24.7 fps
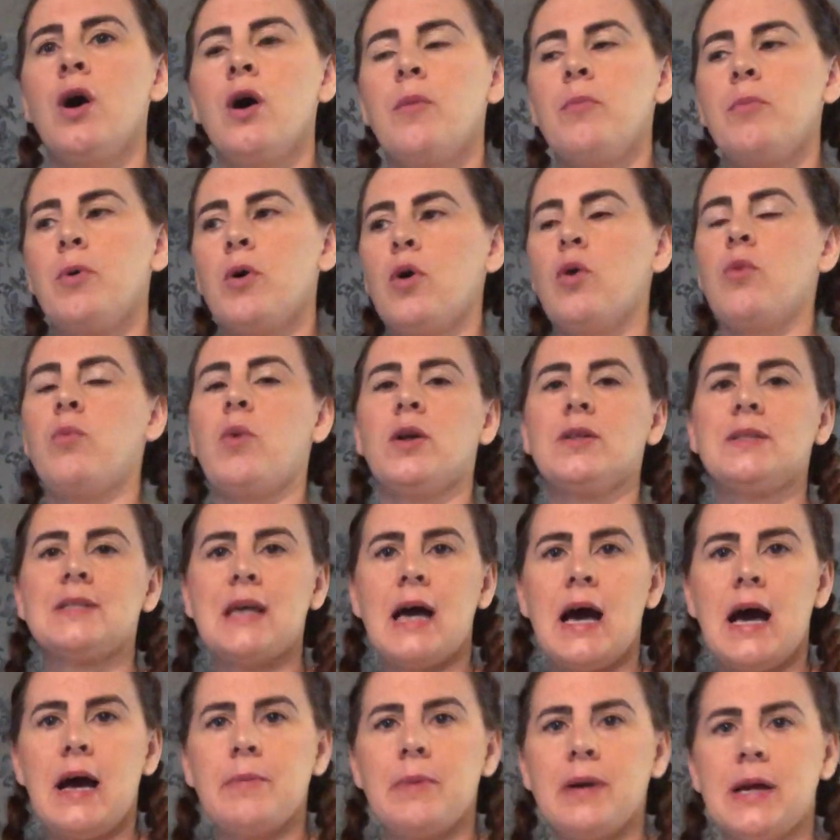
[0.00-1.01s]
But one
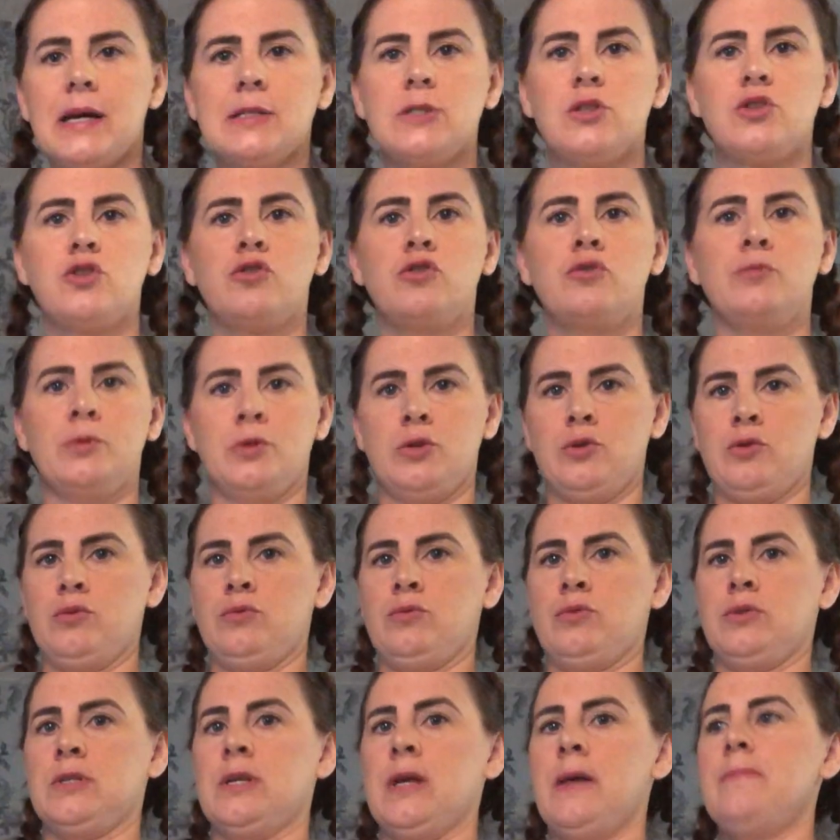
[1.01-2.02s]
time I had to do
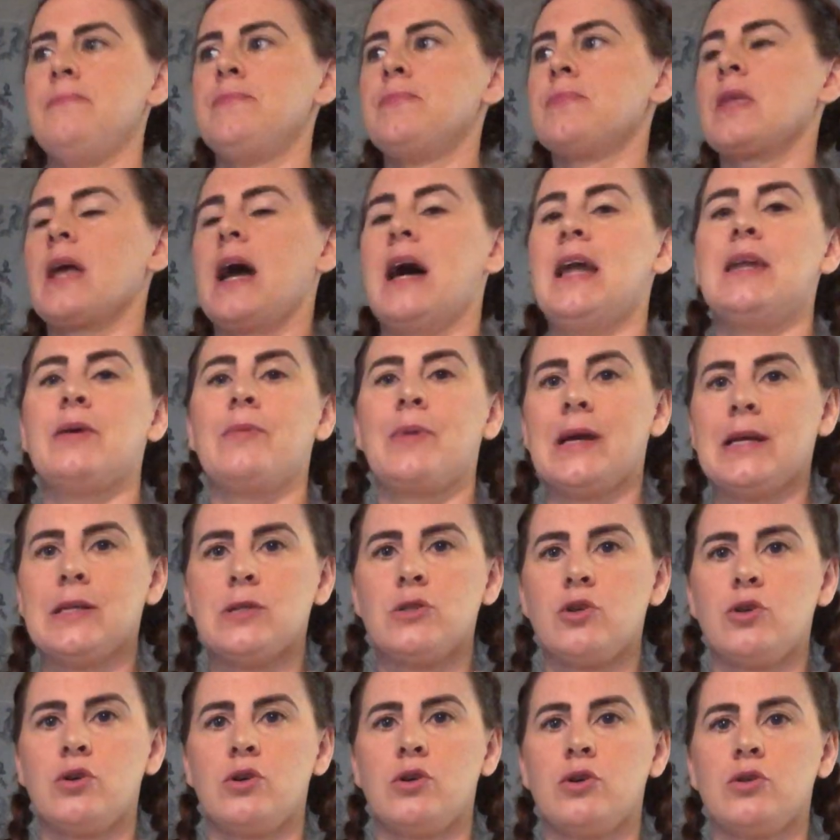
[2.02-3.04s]
balloons and I weren't
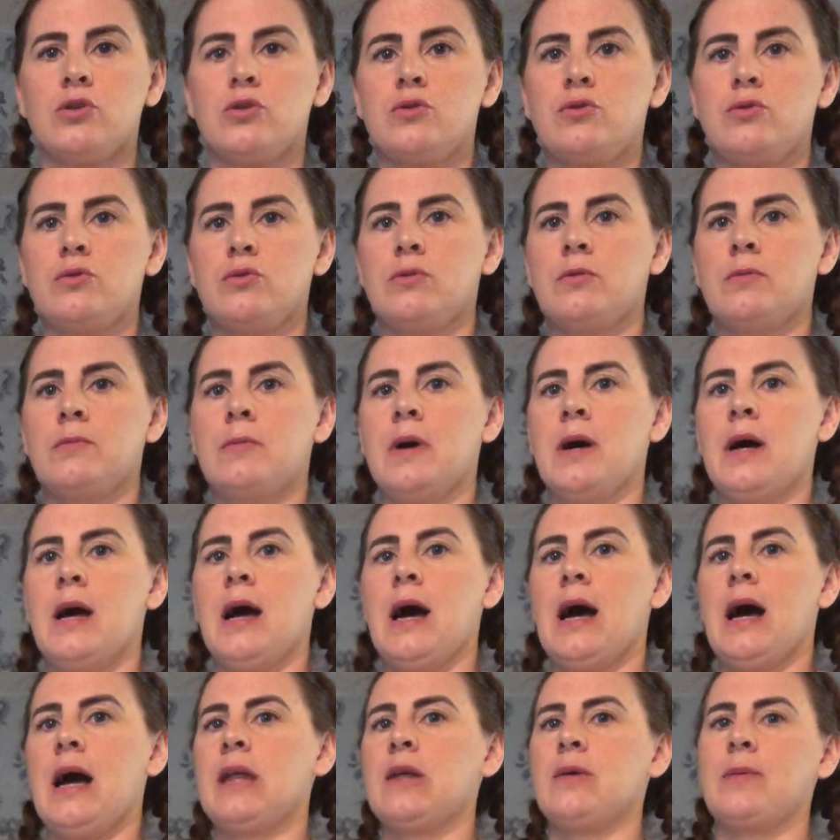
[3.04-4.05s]
talking to him
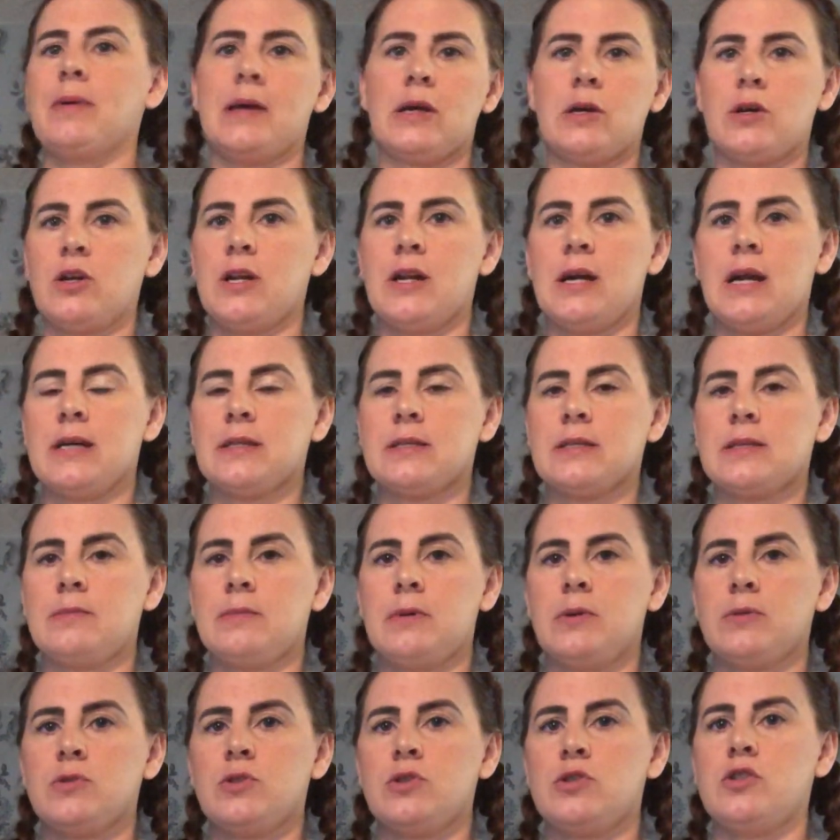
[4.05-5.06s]
and I weren't going to ask him
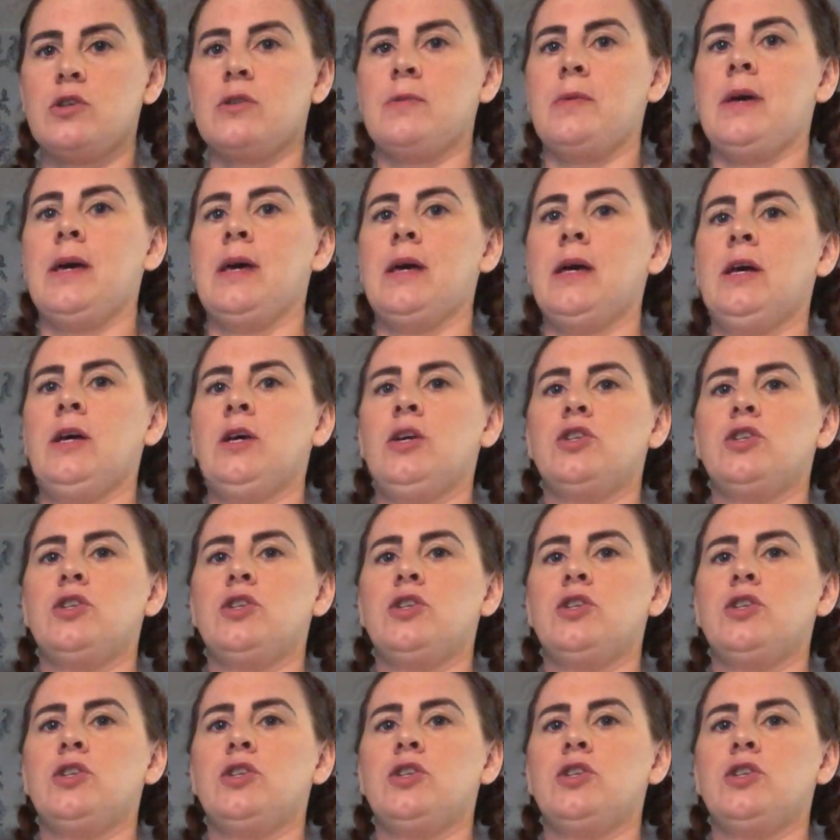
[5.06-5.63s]
how to do it.